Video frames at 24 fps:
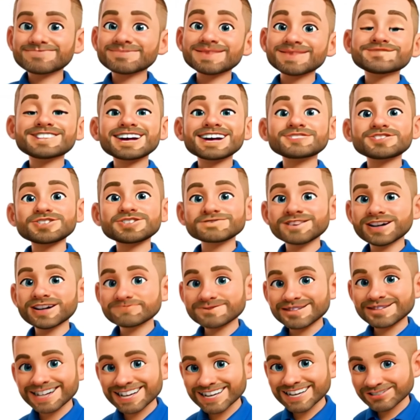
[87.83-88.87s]
Please do not
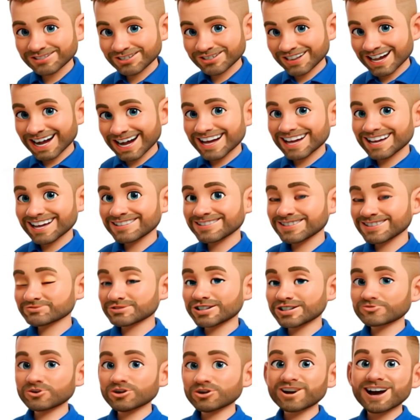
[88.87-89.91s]
forget to like,
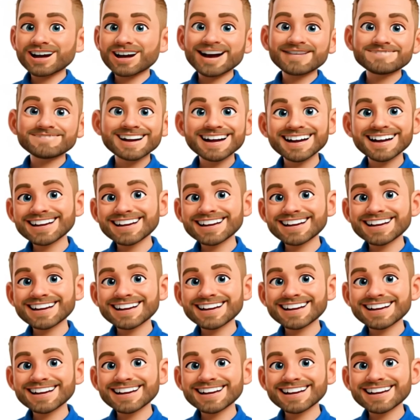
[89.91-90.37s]
subscribe,